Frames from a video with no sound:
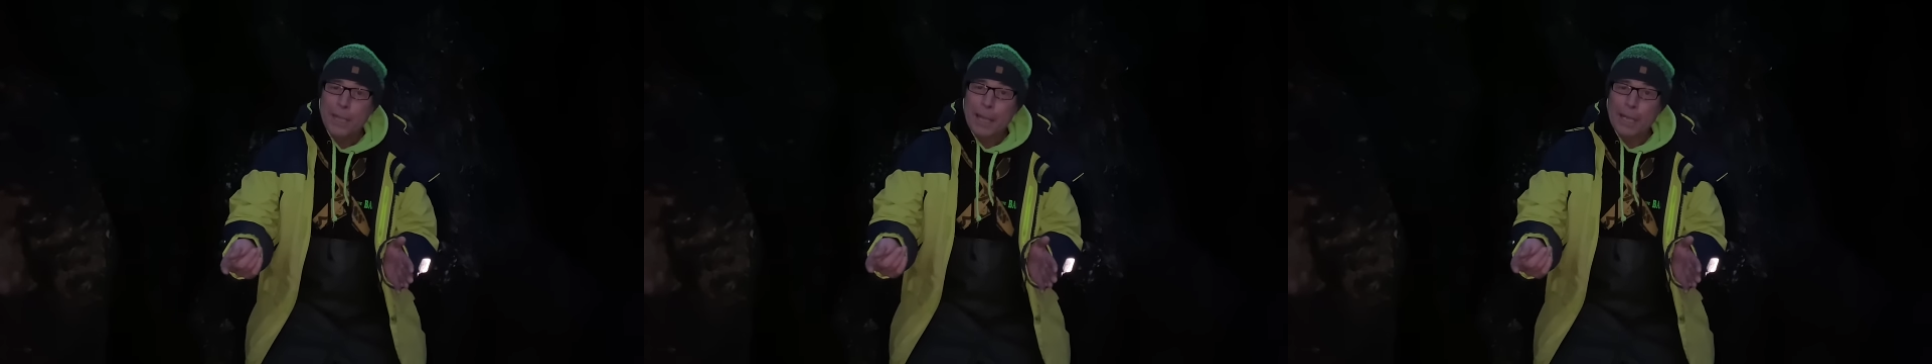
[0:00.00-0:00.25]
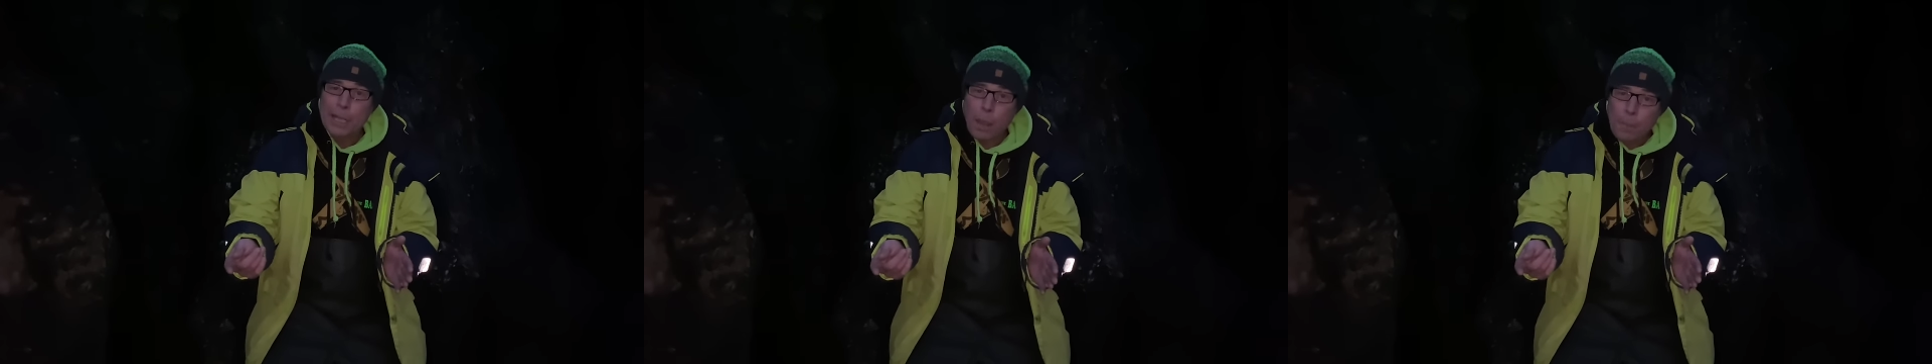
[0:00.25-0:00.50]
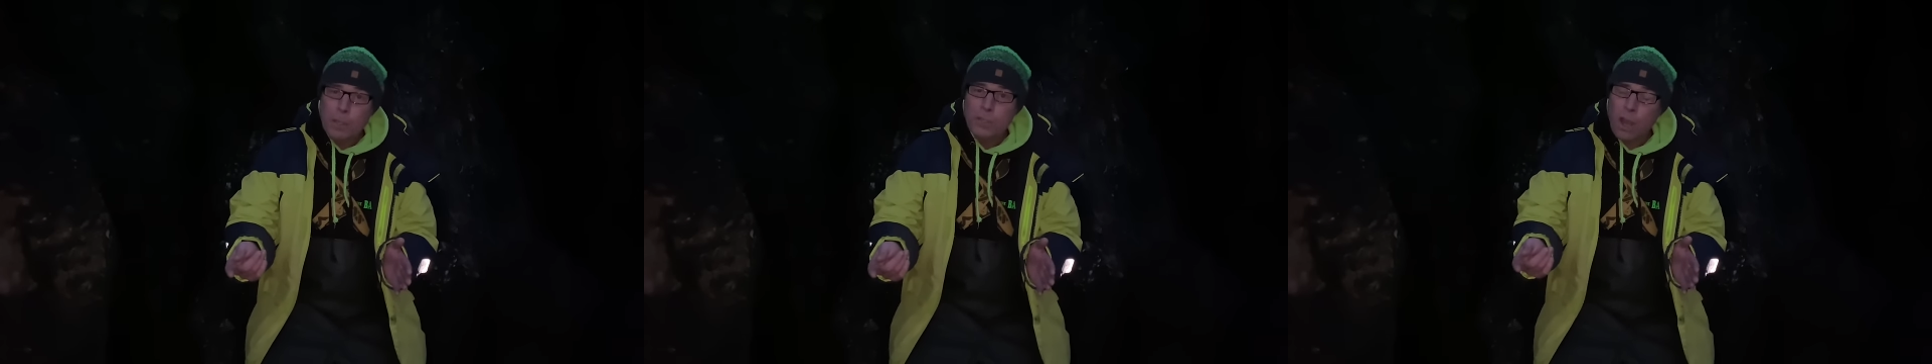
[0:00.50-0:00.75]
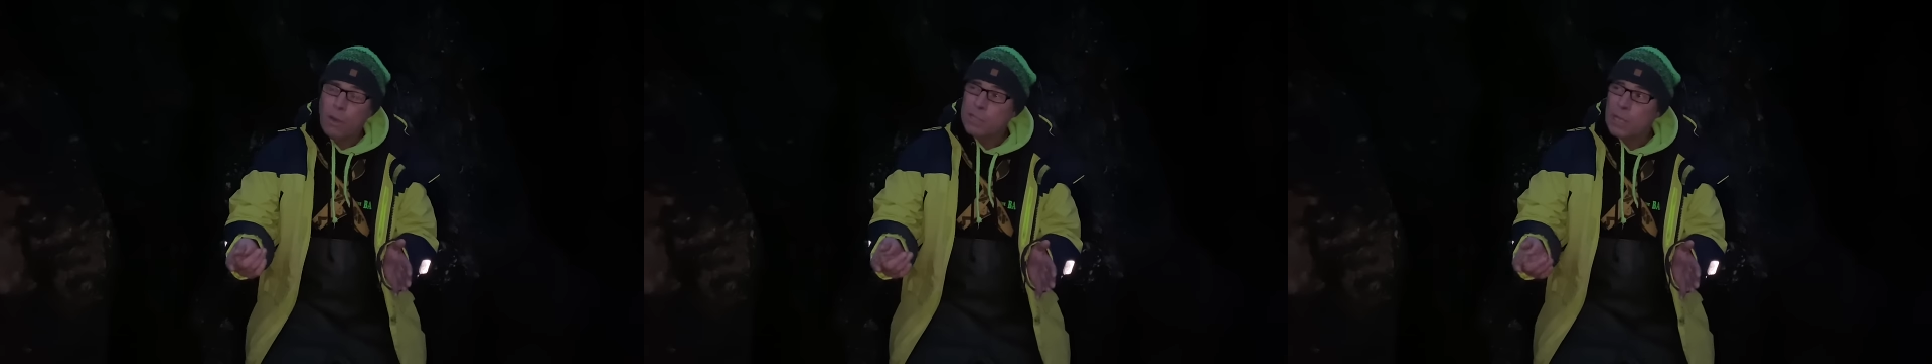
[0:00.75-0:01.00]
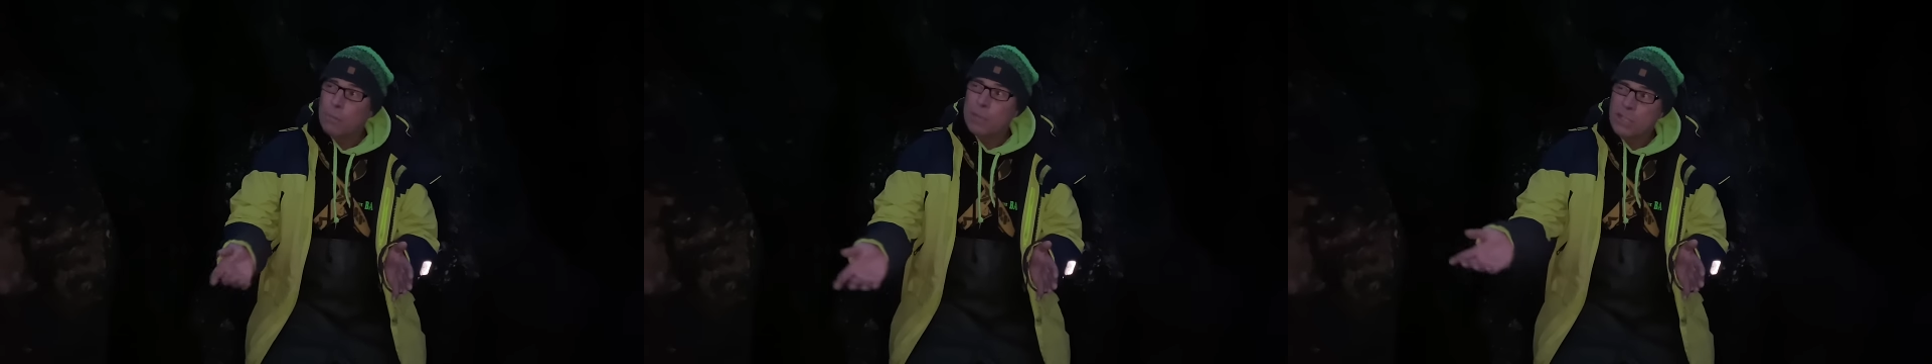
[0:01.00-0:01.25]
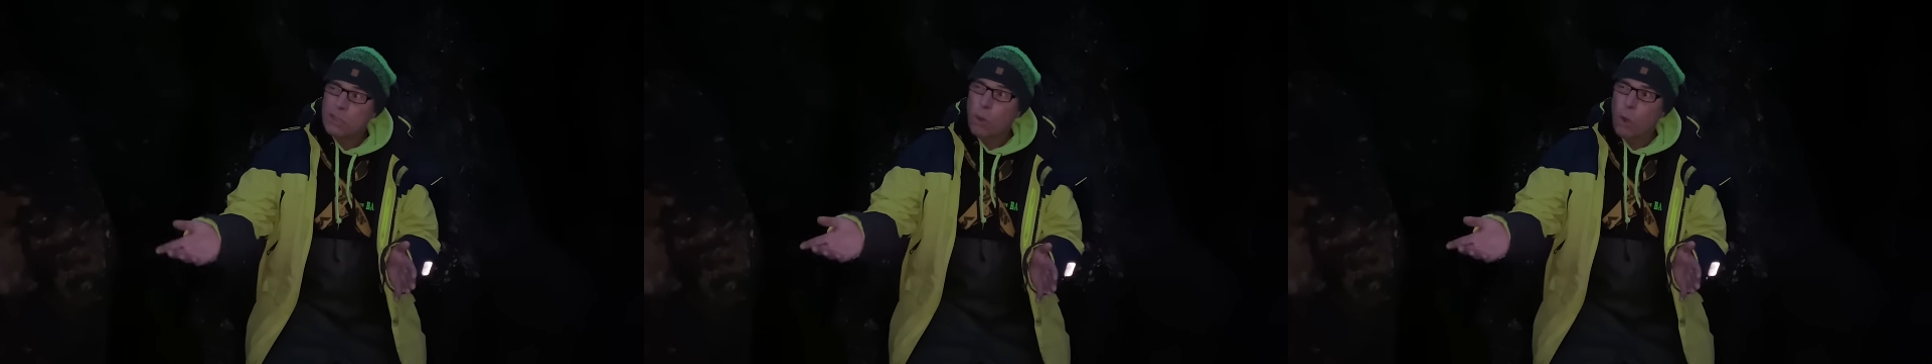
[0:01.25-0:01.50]
And a couple of times it would
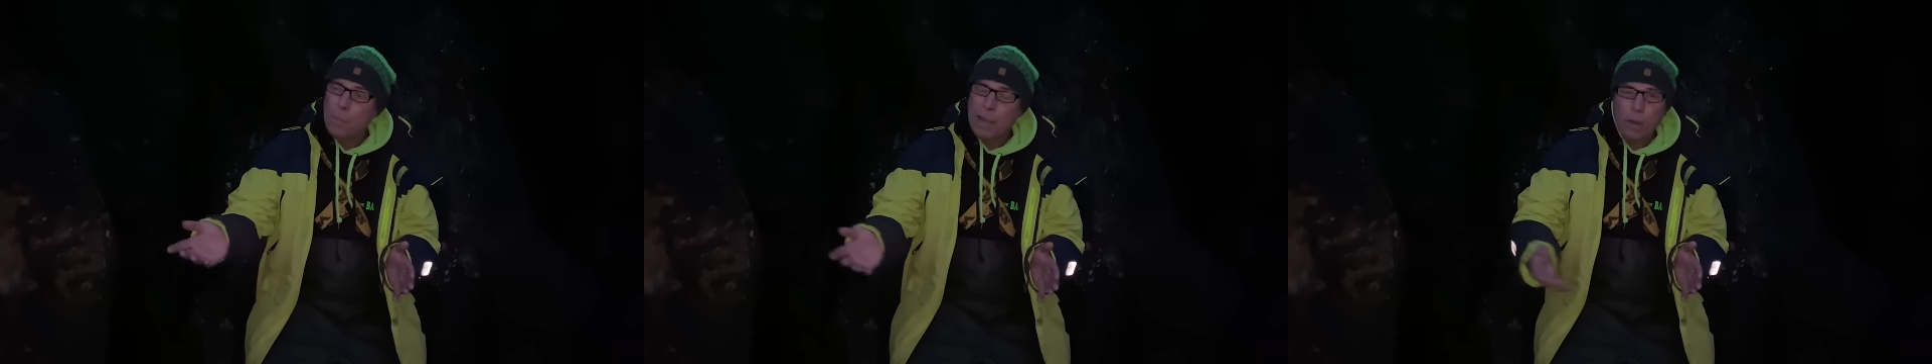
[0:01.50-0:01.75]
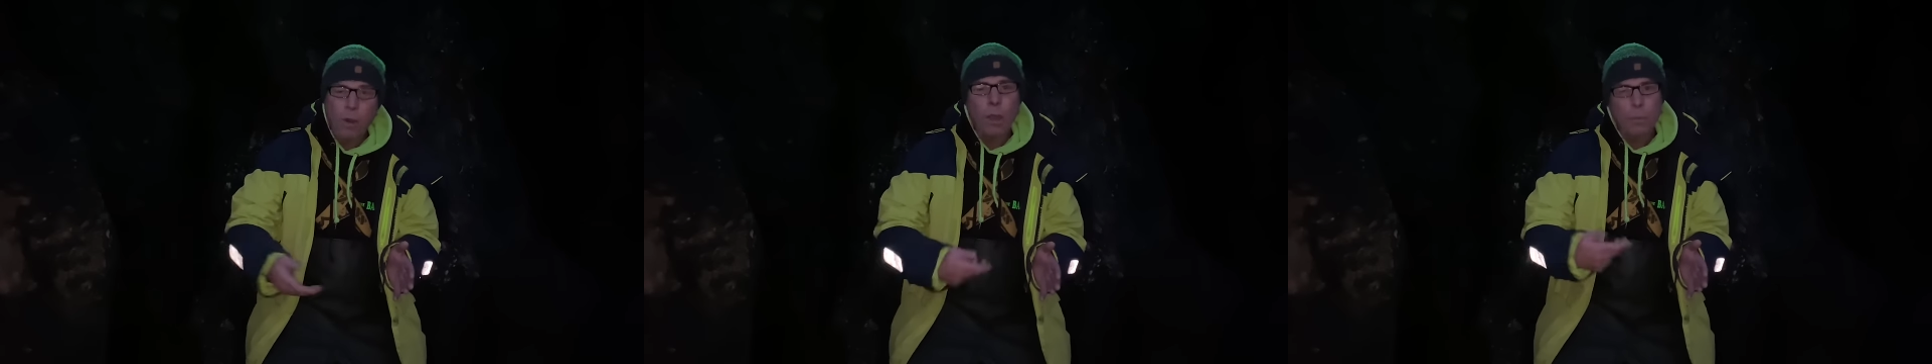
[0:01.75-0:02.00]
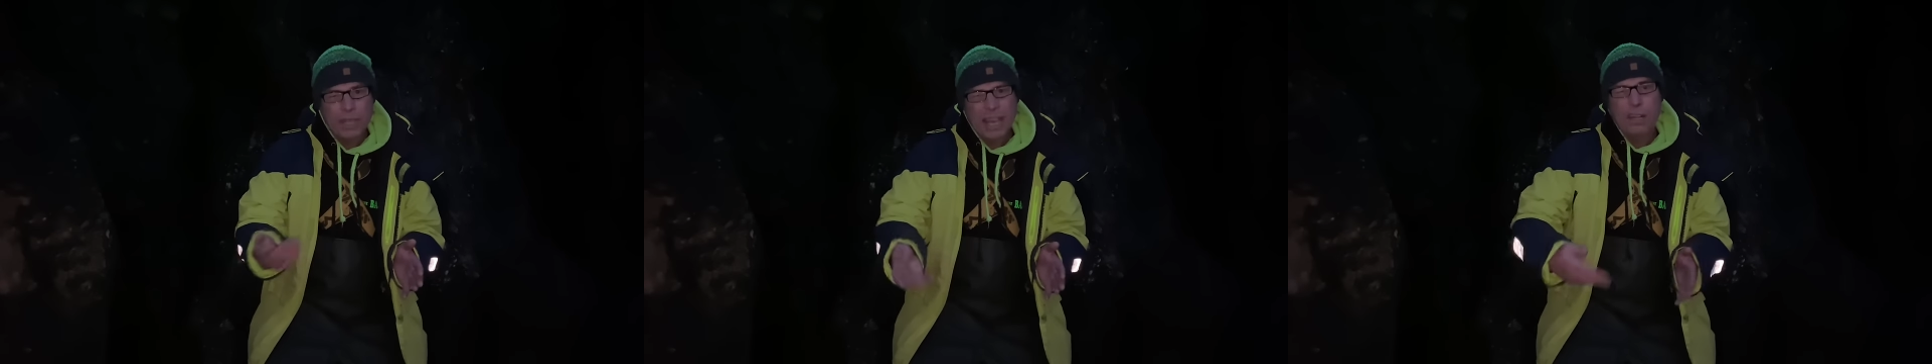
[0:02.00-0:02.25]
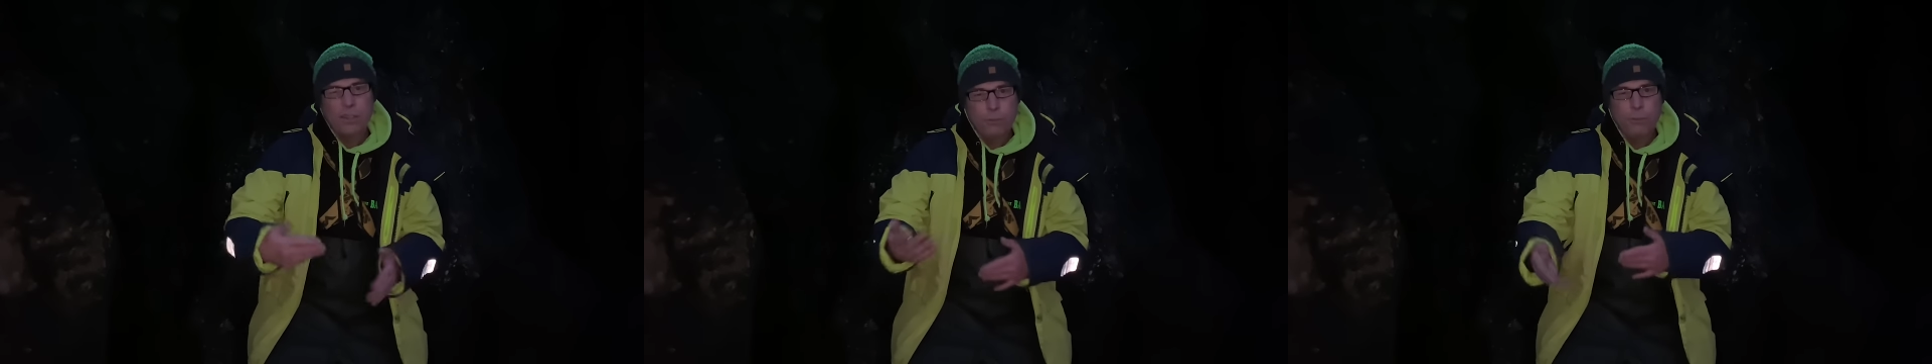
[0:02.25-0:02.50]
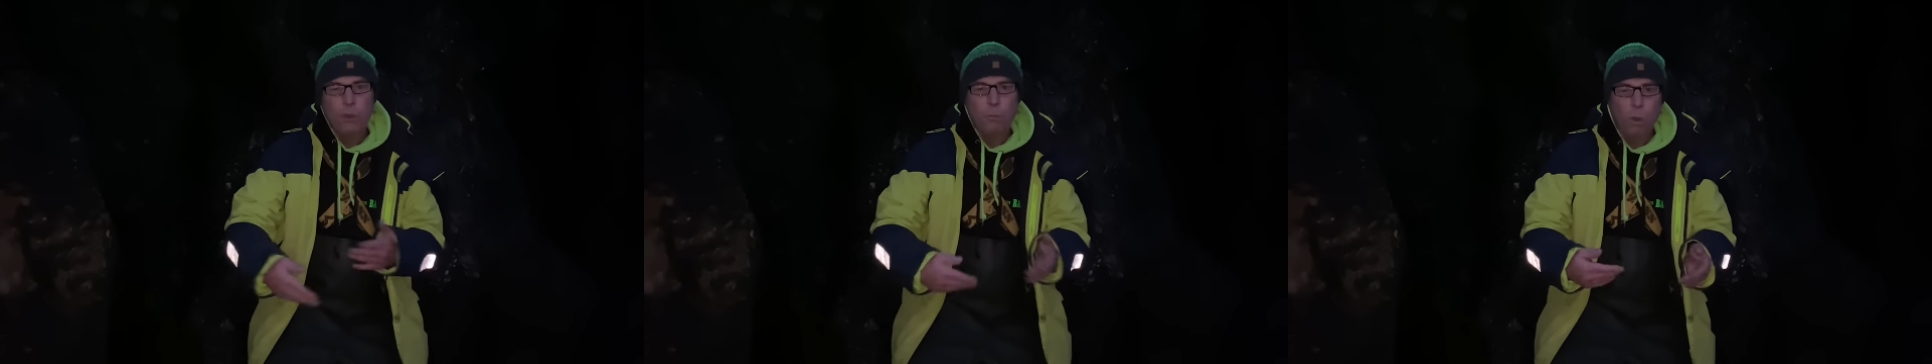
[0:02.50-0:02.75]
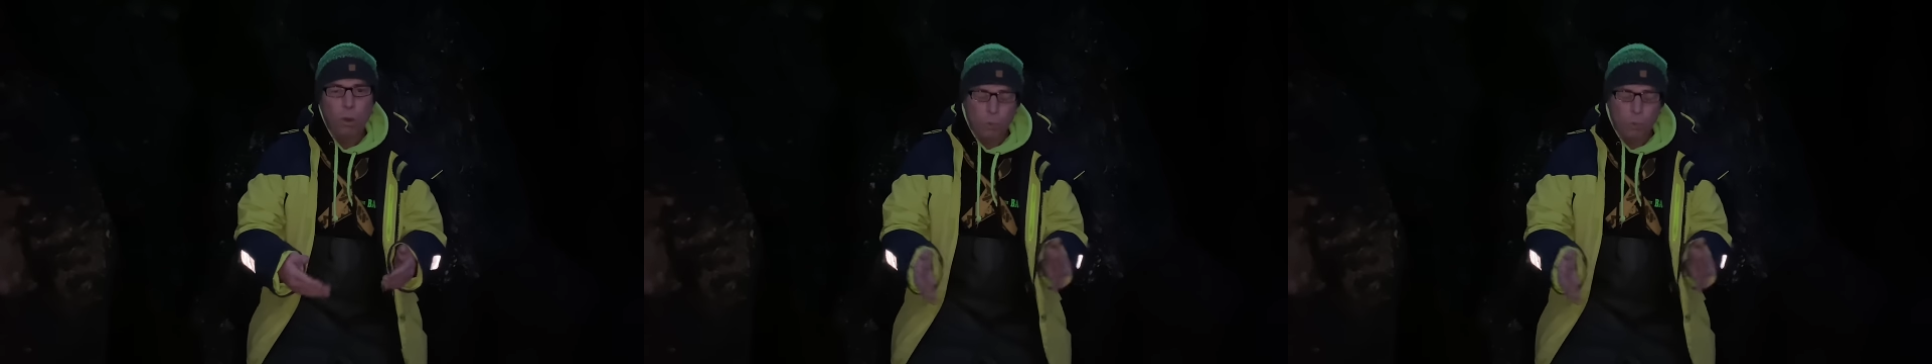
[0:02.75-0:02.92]
be stormy, all right, we'd catch a few more,